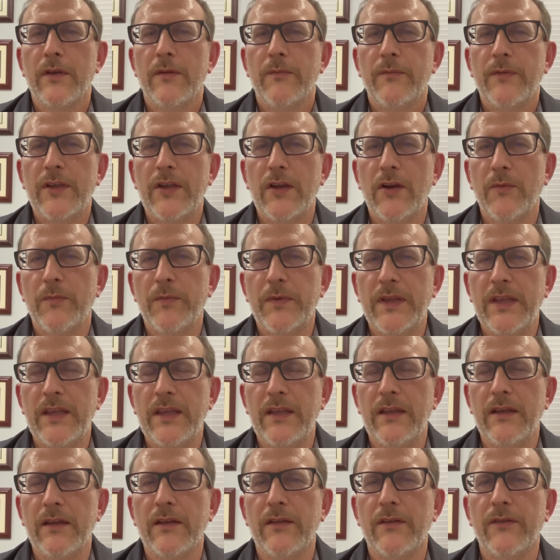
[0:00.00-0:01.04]

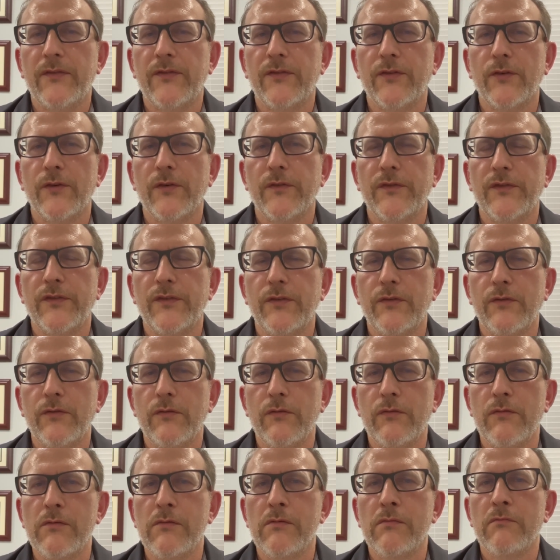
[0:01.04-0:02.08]
PRP serves
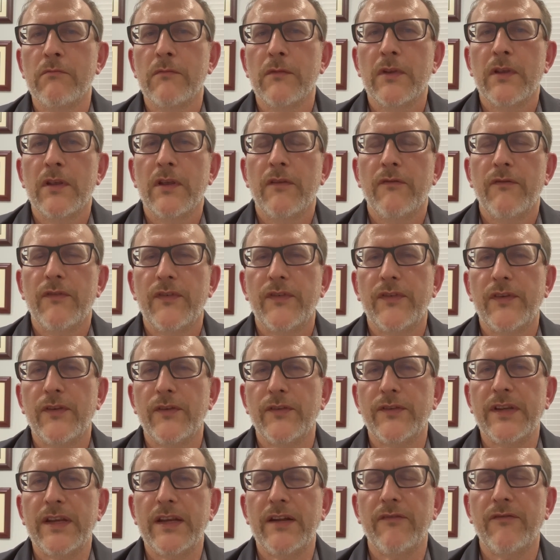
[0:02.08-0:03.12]
to
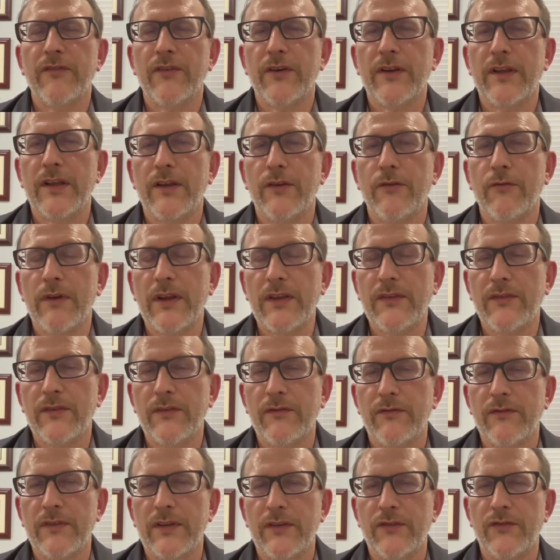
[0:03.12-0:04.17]
facilitate a very
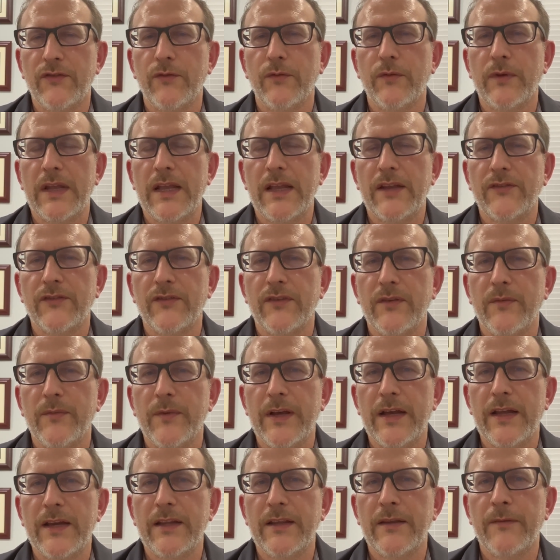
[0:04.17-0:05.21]
aggressive tissue reaction in the
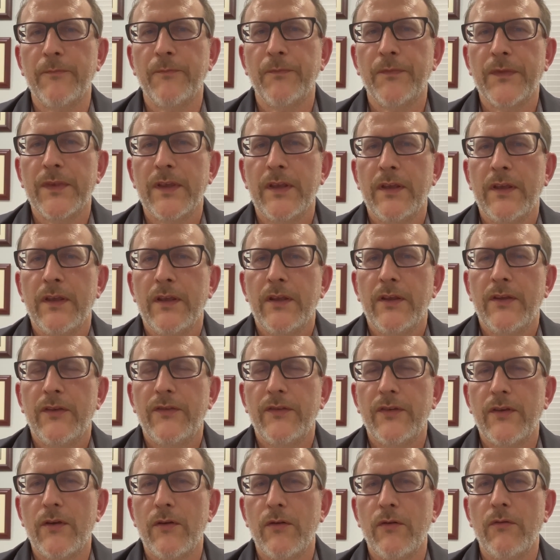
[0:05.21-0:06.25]
body.
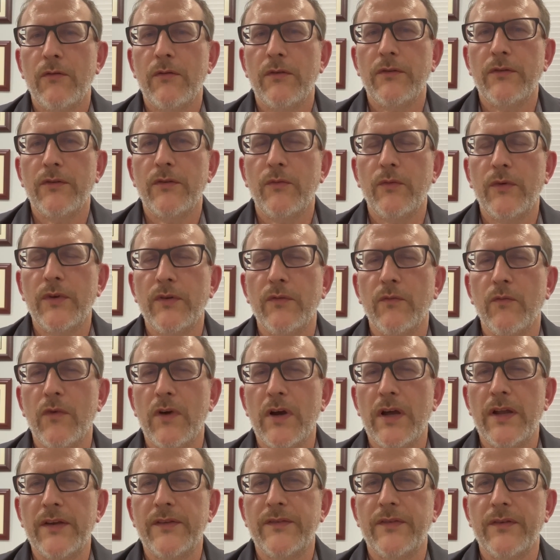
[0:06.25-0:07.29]
So you wouldn't
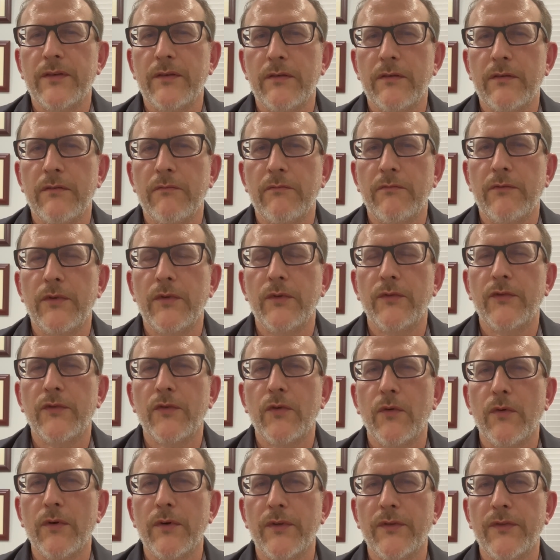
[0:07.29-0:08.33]
want to use
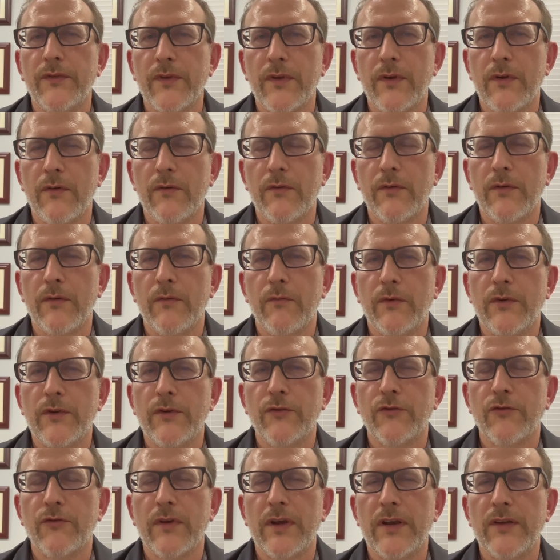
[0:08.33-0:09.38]
cortisone when you're
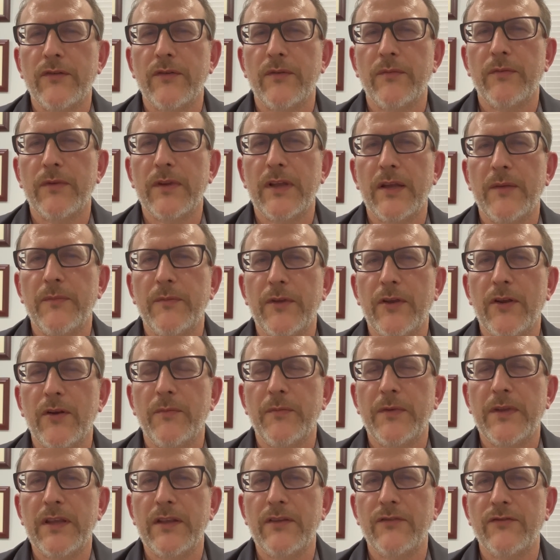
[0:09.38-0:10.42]
trying to apply a
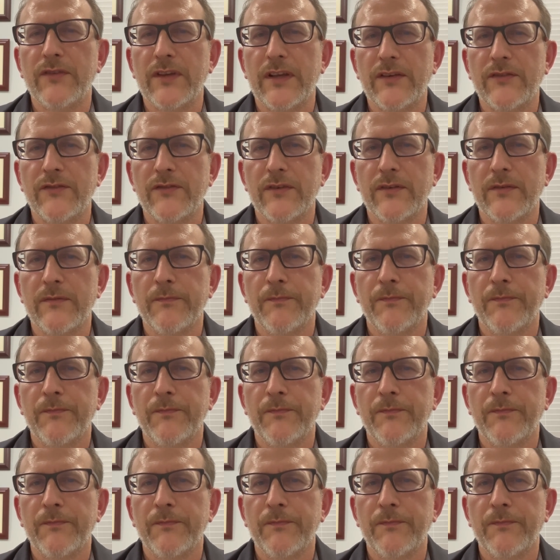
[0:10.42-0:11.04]
PRP injection,